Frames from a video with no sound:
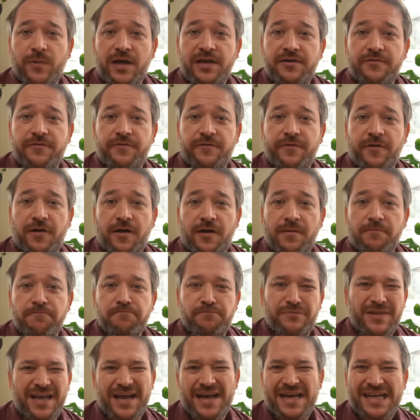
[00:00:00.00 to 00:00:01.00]
went
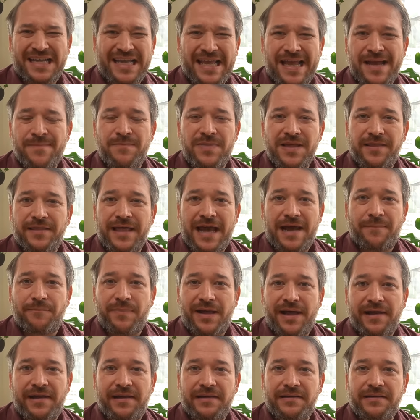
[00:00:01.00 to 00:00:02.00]
from, it can't be that
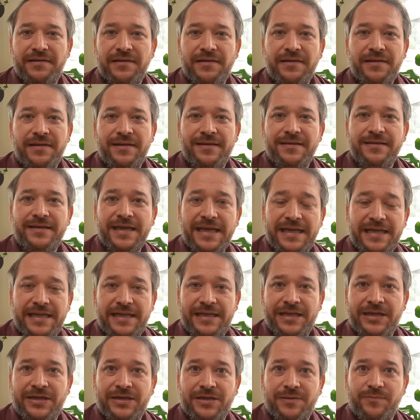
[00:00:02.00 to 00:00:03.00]
bad,
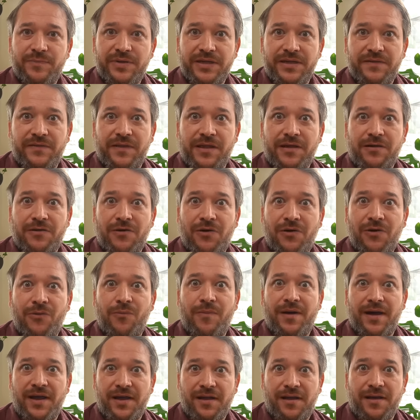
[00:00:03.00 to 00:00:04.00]
getting here being like, oh
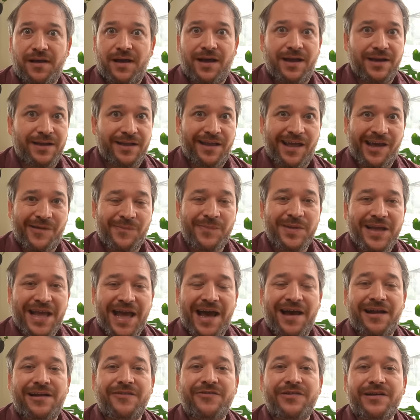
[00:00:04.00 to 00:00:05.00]
my god, get me
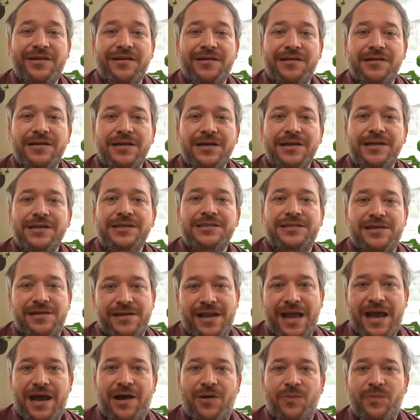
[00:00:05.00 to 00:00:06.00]
out of here, to
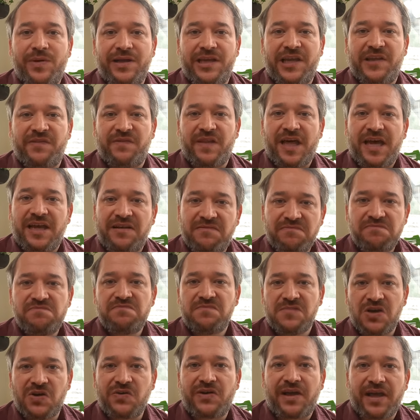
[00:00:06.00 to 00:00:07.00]
now being like,
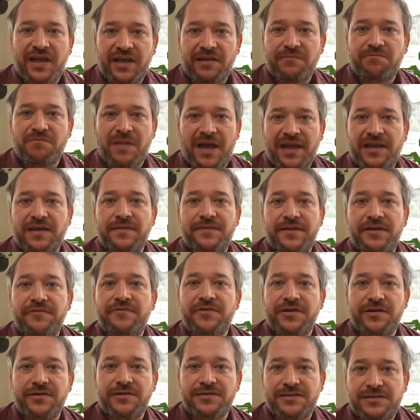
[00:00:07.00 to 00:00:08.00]
okay, I can live
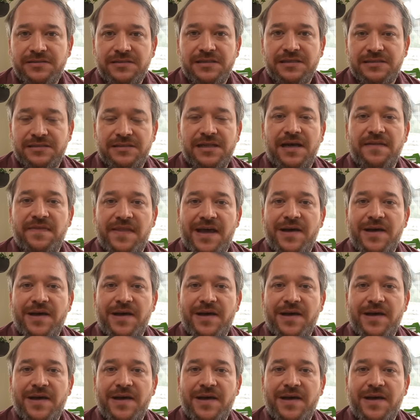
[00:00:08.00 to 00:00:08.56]
here, it's not